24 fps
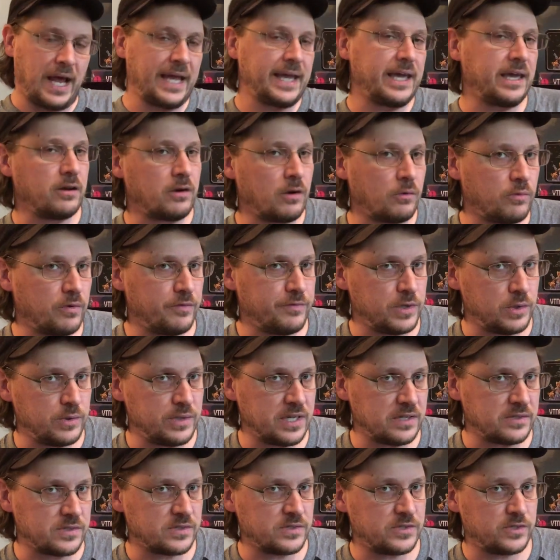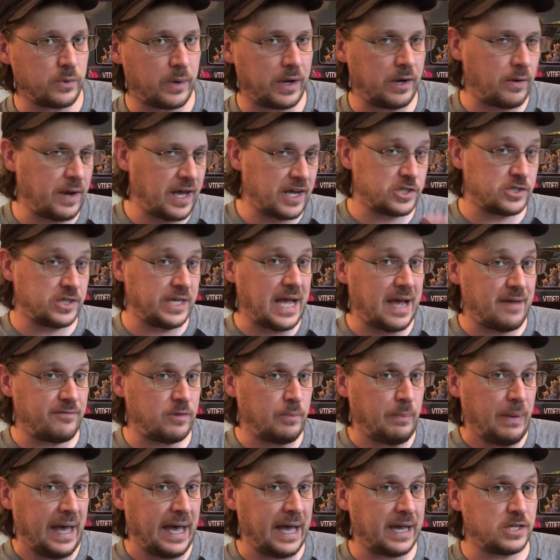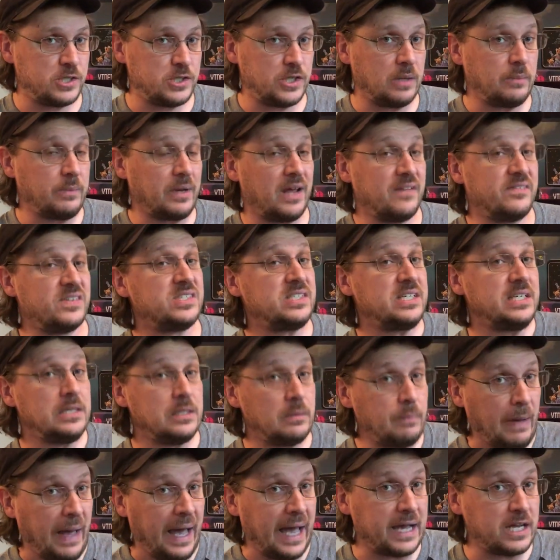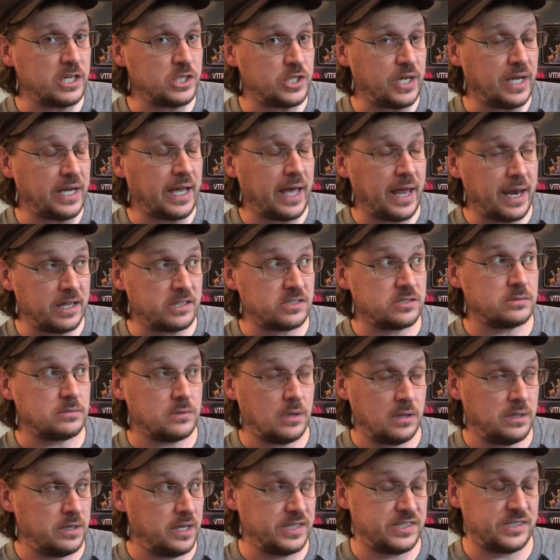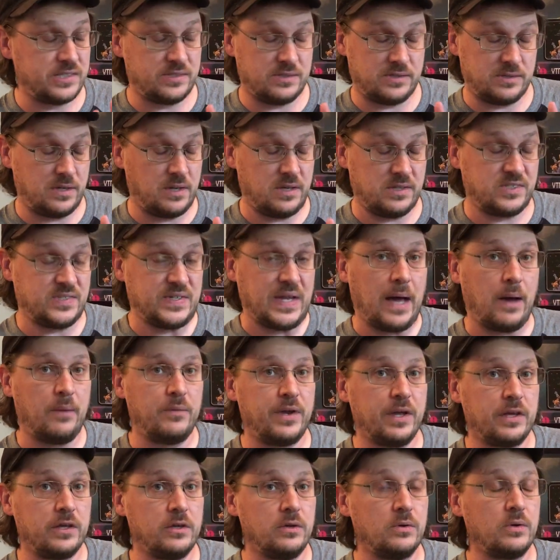get a review disc, so I don't actually have the packaging, but I've seen the packaging and it's astounding.